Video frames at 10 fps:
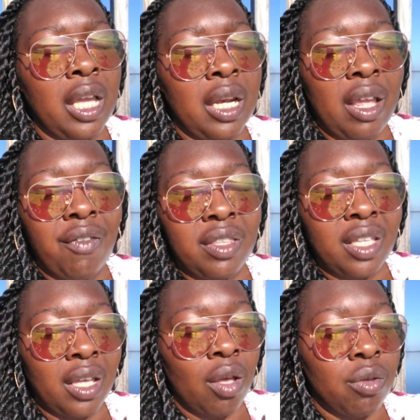and
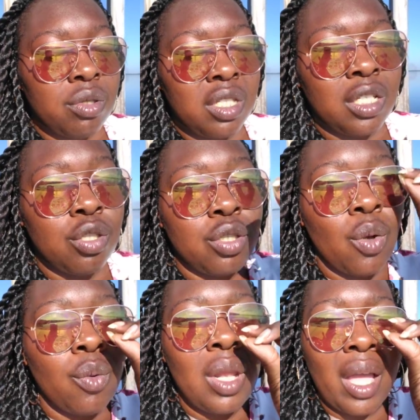everything else seems
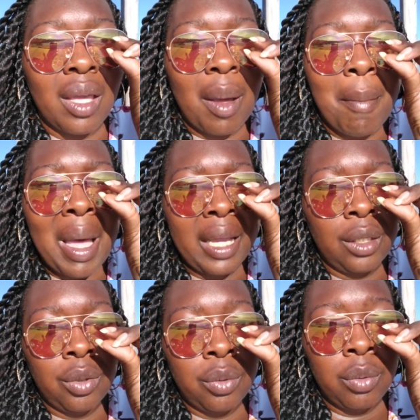so like
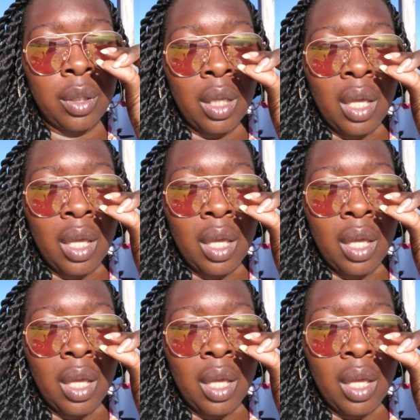minute.